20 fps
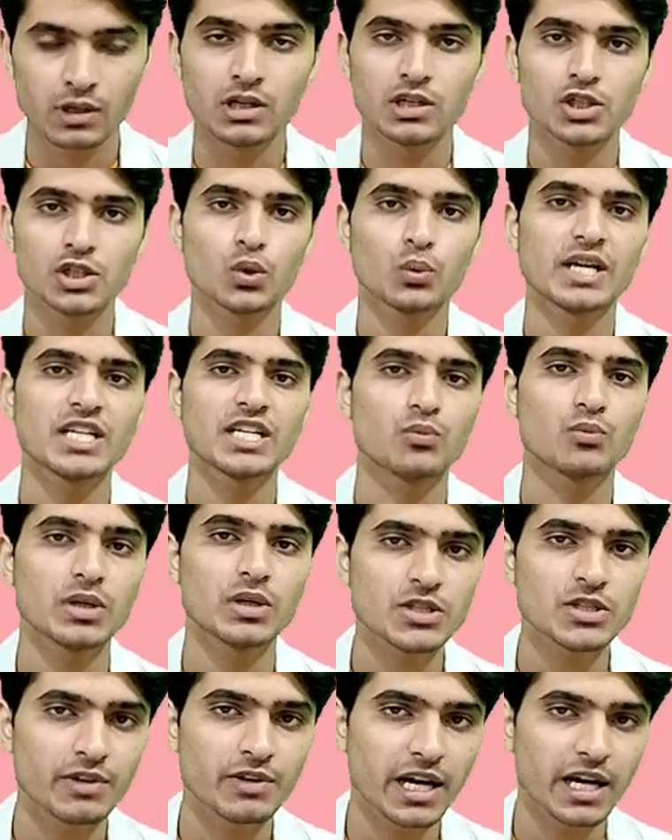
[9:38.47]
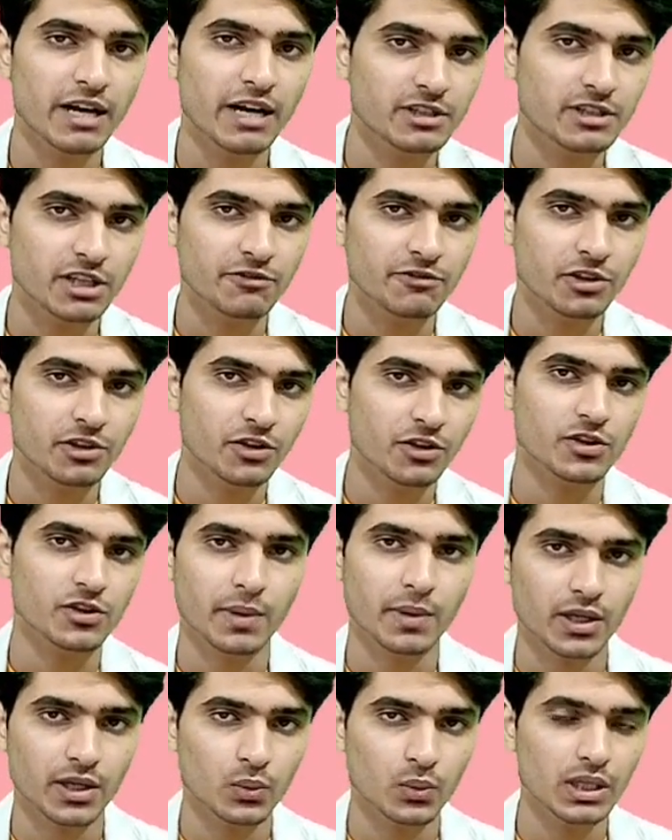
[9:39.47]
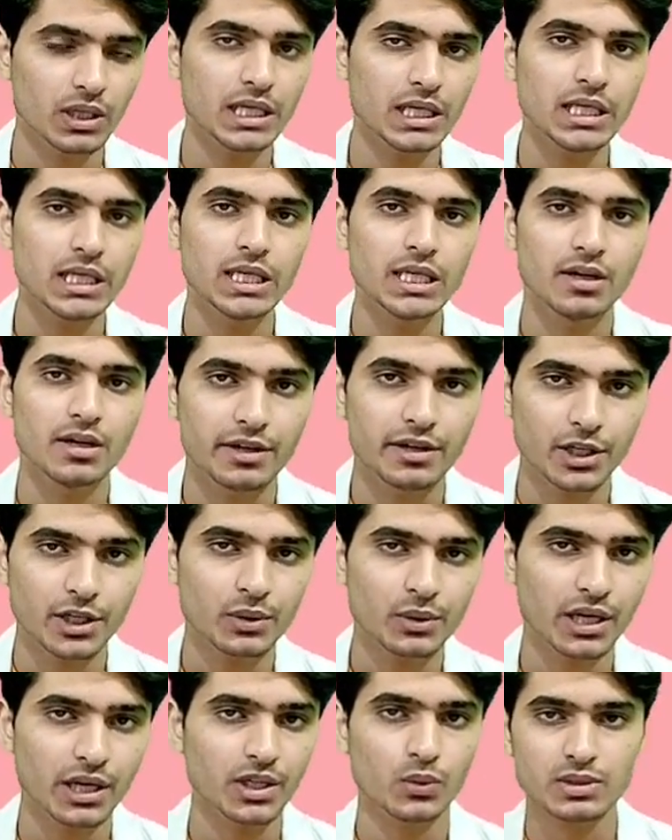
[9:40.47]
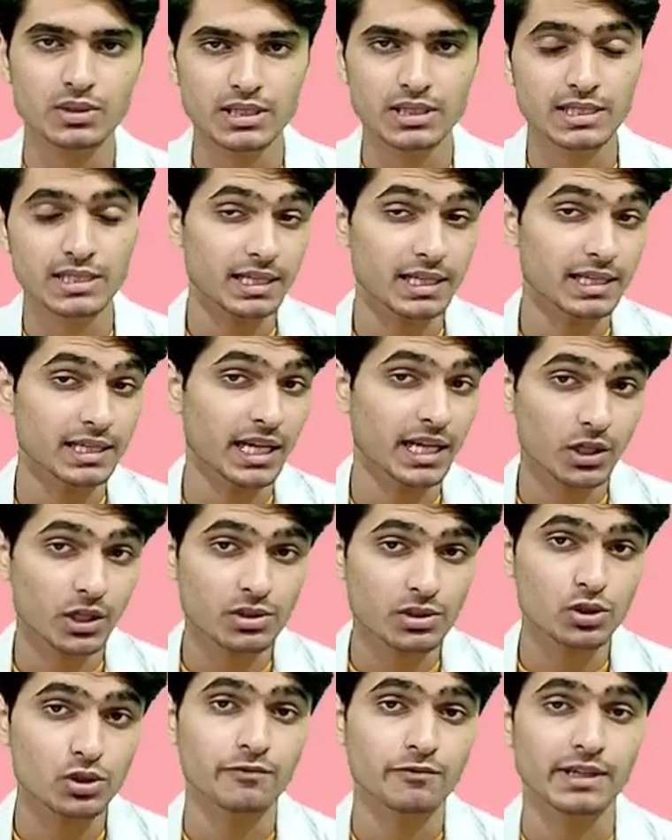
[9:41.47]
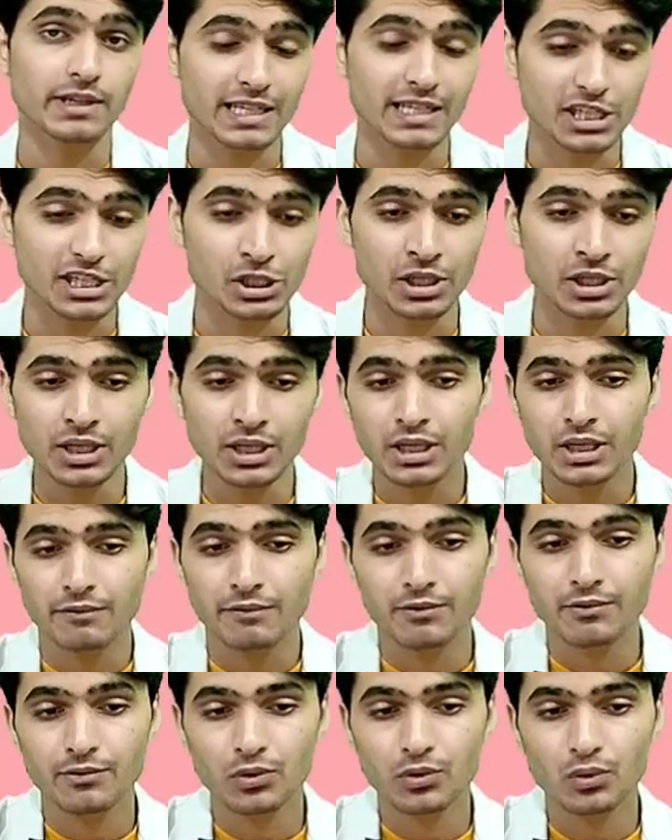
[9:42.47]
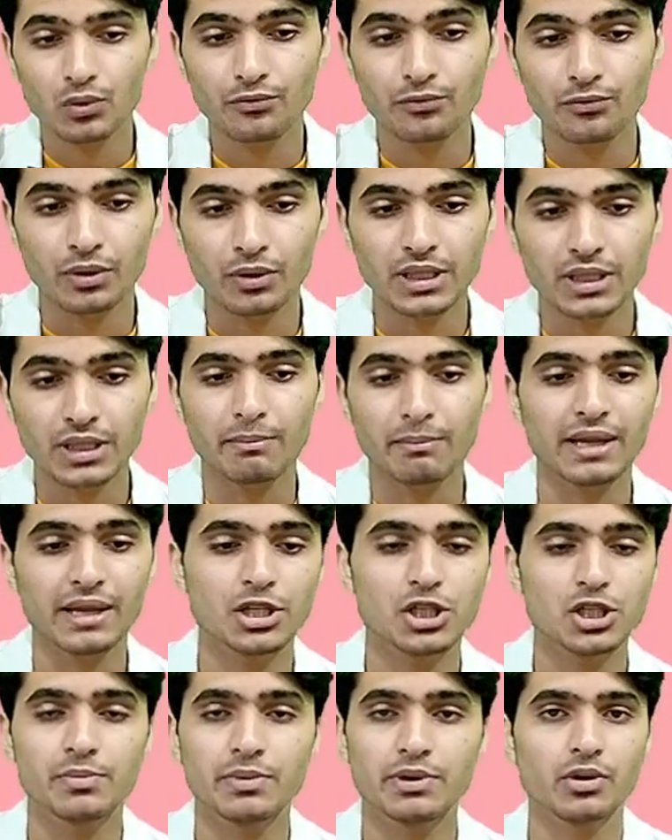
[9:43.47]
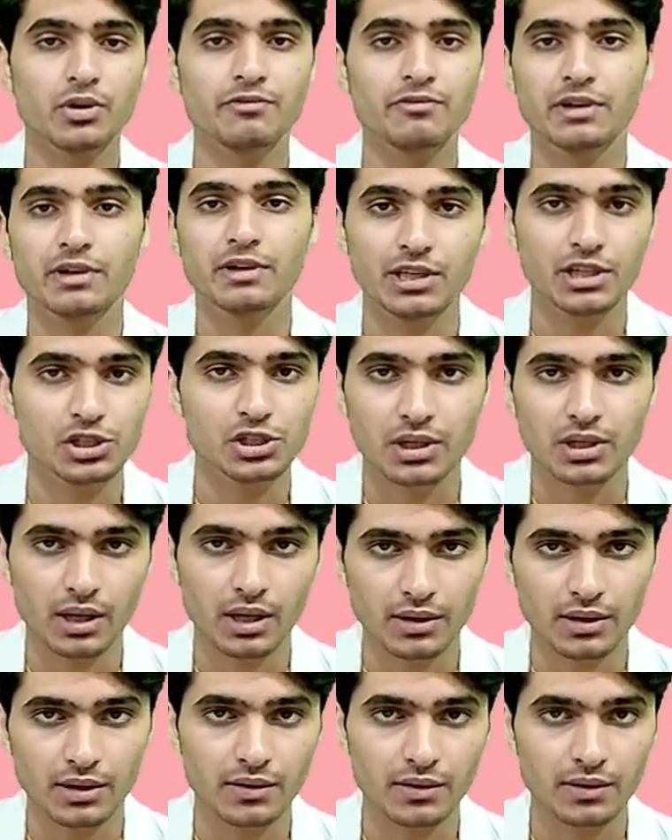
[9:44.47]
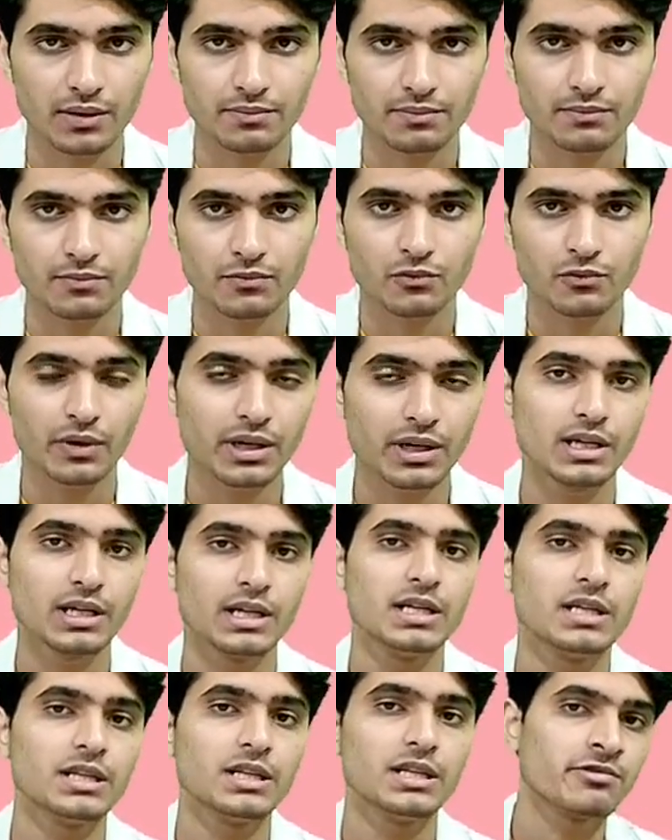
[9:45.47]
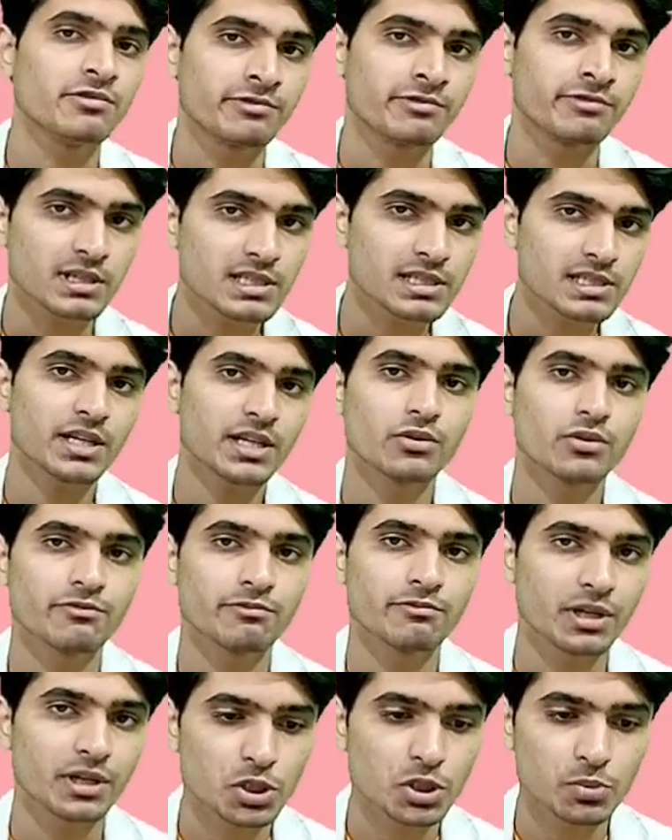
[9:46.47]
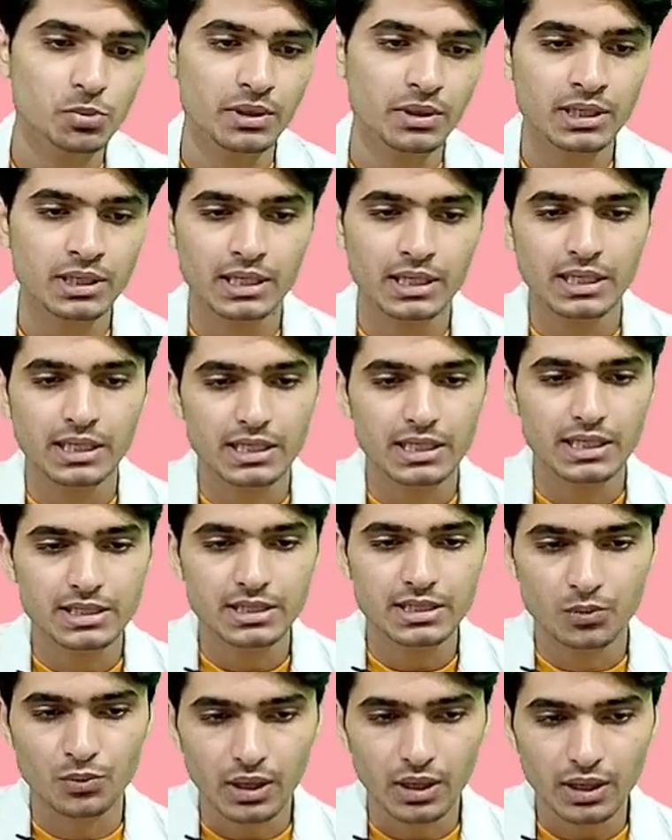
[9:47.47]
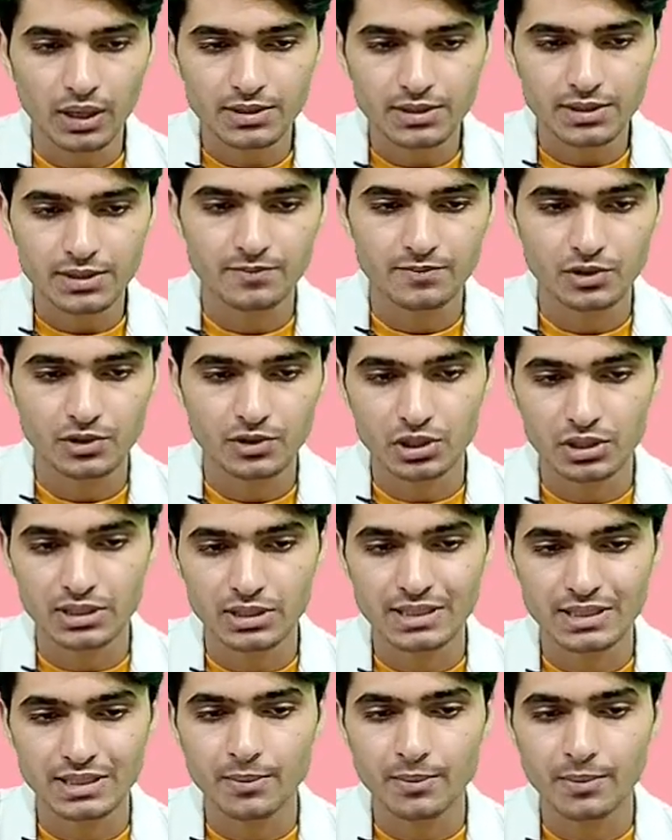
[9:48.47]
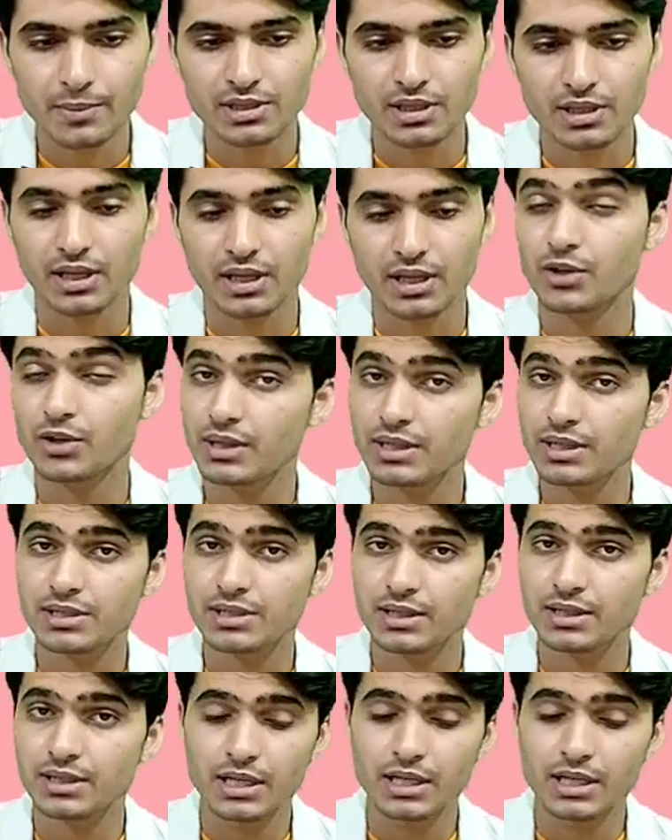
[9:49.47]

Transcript: So guys, once we have done with respect to the radiodiagnosis and the diagnosis of achalasia, we will go for the management of achalasia cardia there, right? The first line of management is the drugs such as CCBs and nitrates.